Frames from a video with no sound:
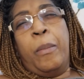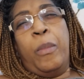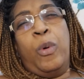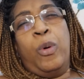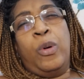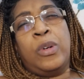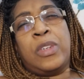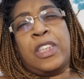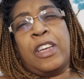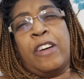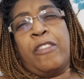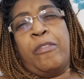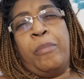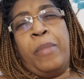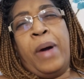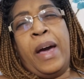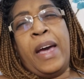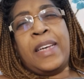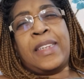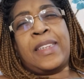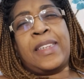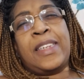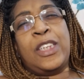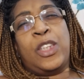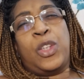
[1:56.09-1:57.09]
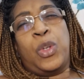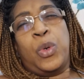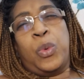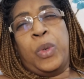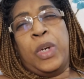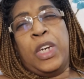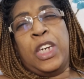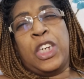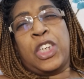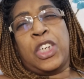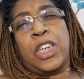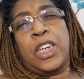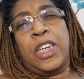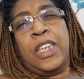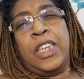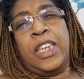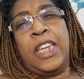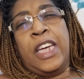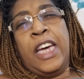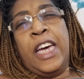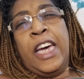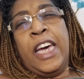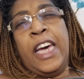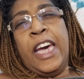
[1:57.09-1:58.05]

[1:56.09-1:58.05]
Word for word: most of my situation